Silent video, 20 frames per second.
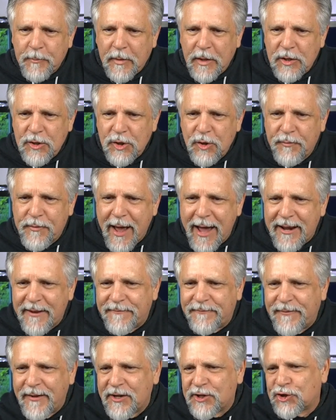you've got a
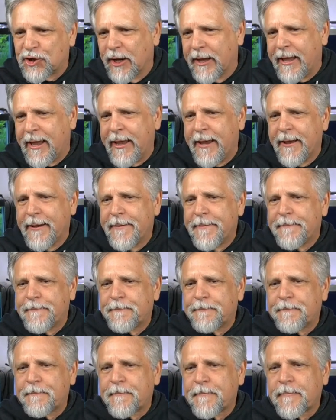fish, Lee
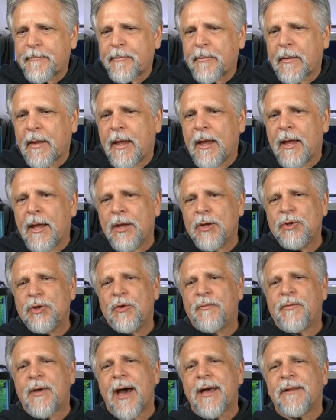
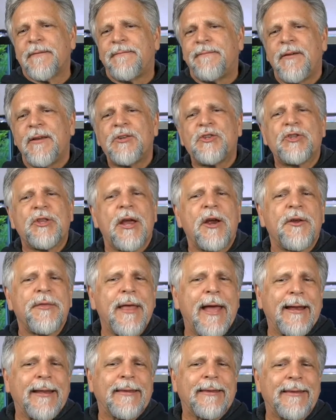you've got a fish there
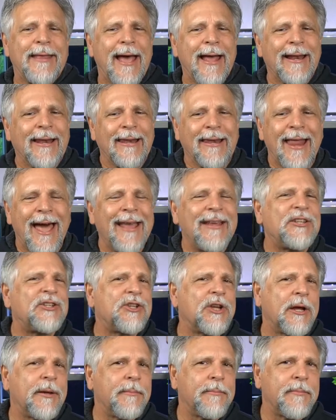that that likes
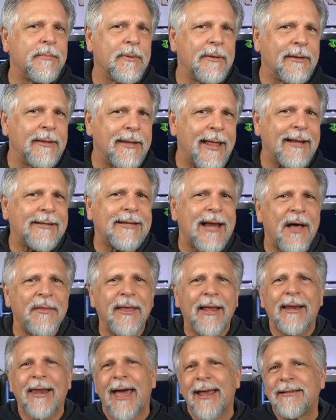to that's how
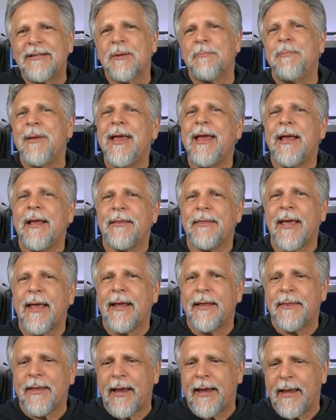they like to be they
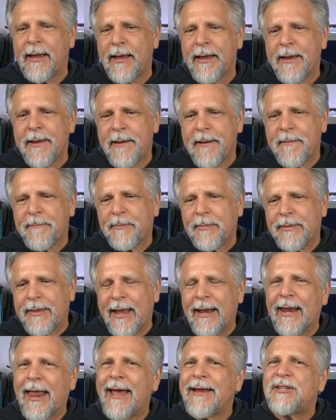they
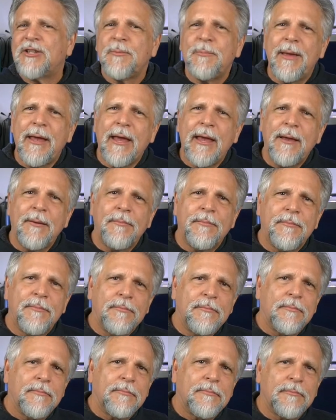they like to be
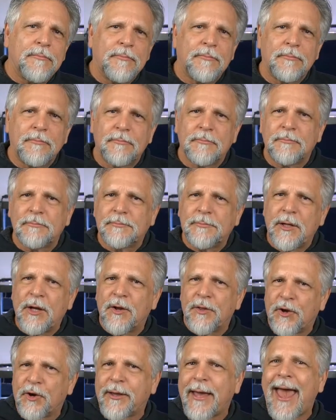you know
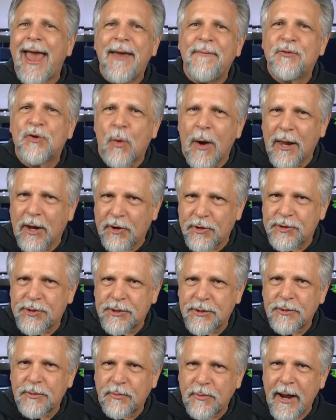they're cave
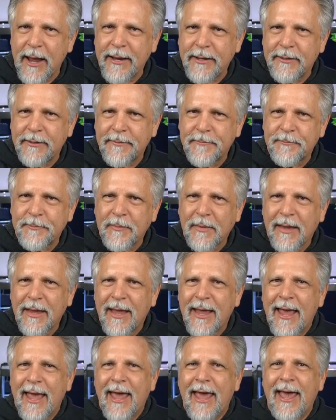dwellers right
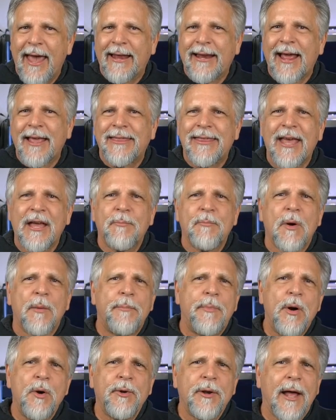and i think
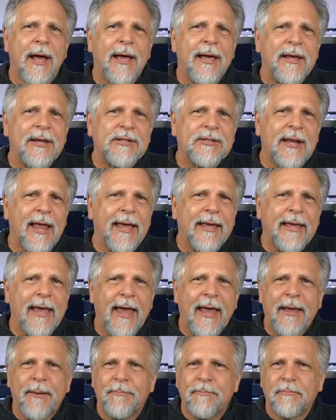mbuna is like a